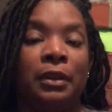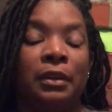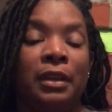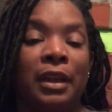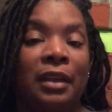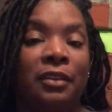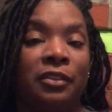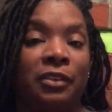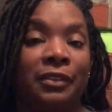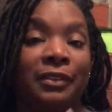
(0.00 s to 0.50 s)

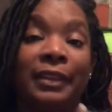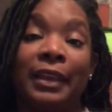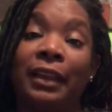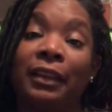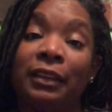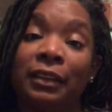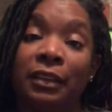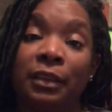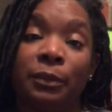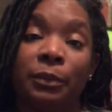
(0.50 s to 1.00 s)
not just
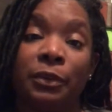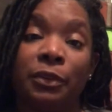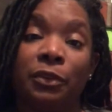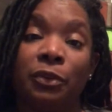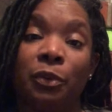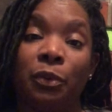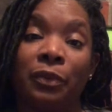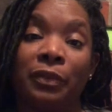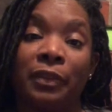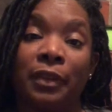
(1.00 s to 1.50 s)
telling them to
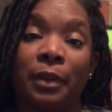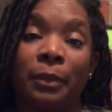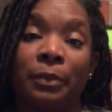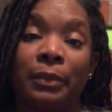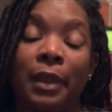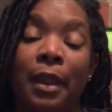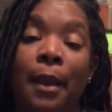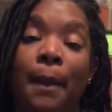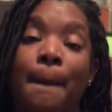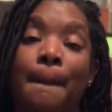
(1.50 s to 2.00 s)
do
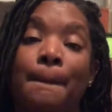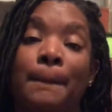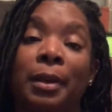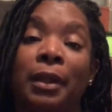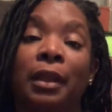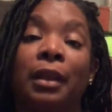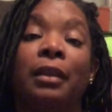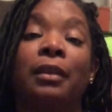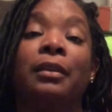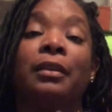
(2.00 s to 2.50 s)
something,
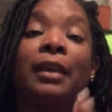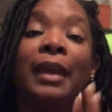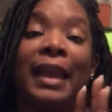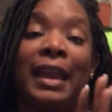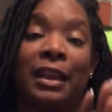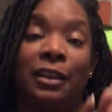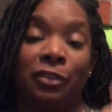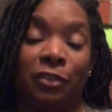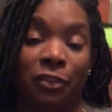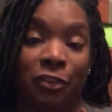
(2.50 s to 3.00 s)
but
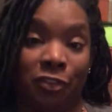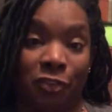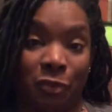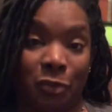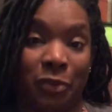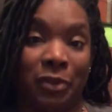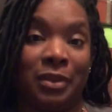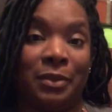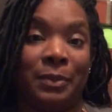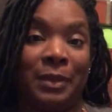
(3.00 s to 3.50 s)
actually
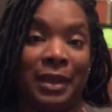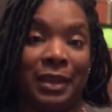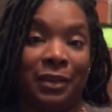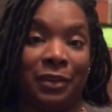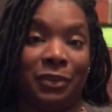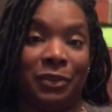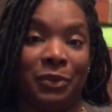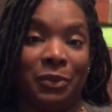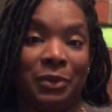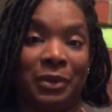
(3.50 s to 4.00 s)
showing them how to
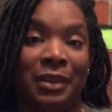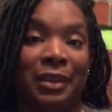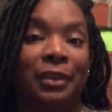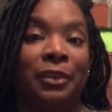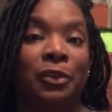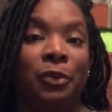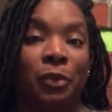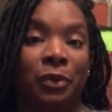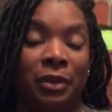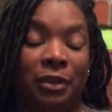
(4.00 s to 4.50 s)
do it and
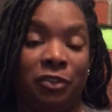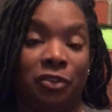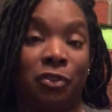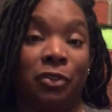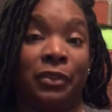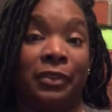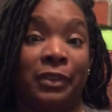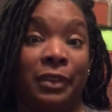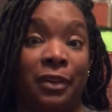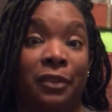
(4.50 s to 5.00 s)
doing it
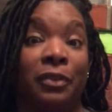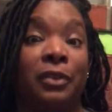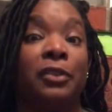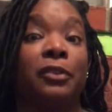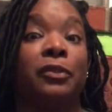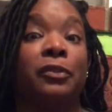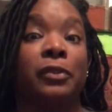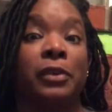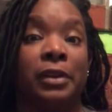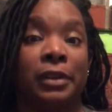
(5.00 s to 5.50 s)
yourself in
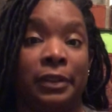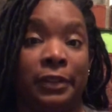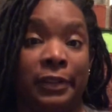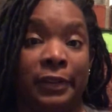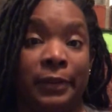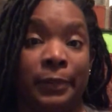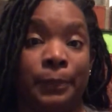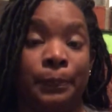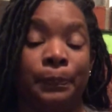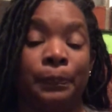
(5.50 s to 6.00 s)
front of
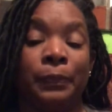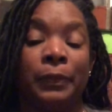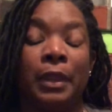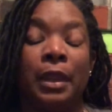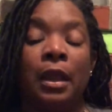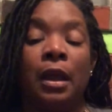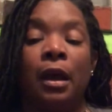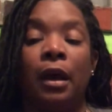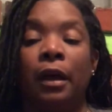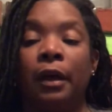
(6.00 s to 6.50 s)

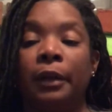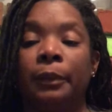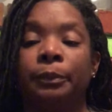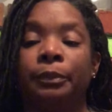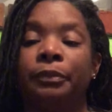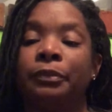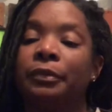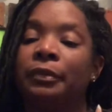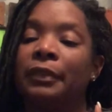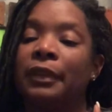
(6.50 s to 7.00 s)
them.
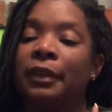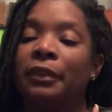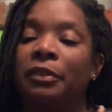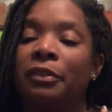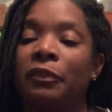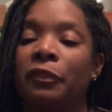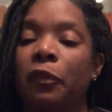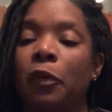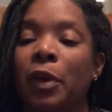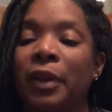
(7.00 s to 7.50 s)
The
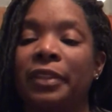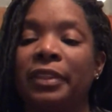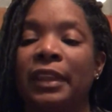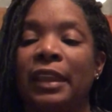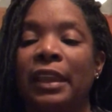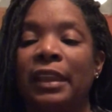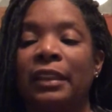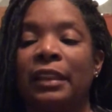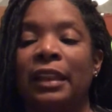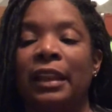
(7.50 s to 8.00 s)
fourth
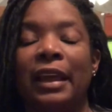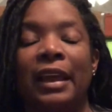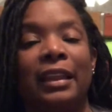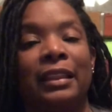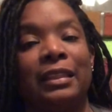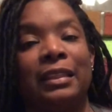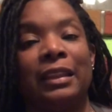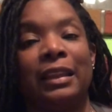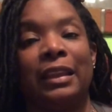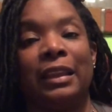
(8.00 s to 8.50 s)
thing that I
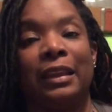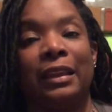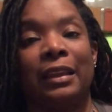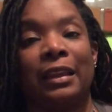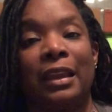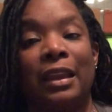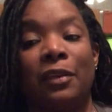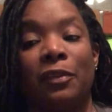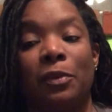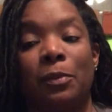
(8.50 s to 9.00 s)
think
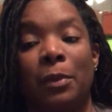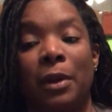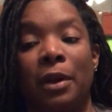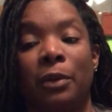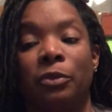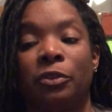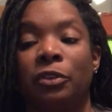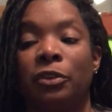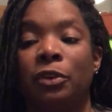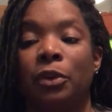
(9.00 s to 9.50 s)
every
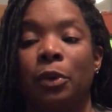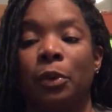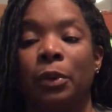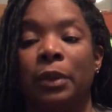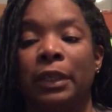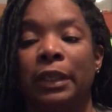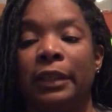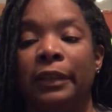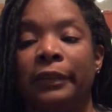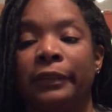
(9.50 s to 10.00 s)
mom should know
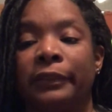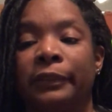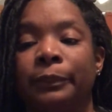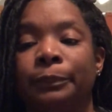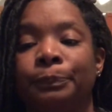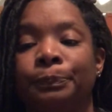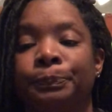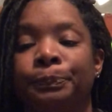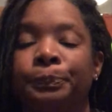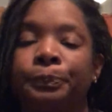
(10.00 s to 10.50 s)
is
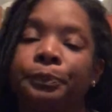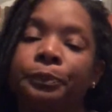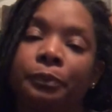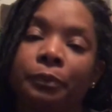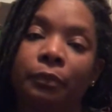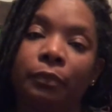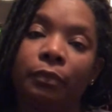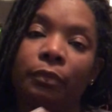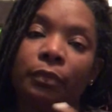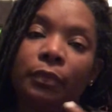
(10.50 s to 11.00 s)

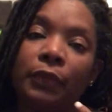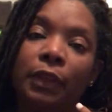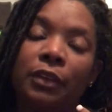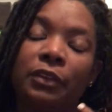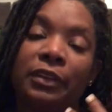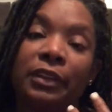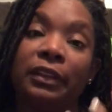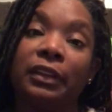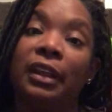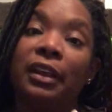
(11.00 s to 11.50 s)

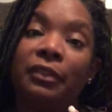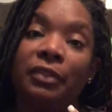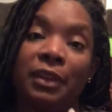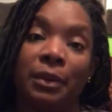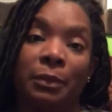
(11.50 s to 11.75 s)
to love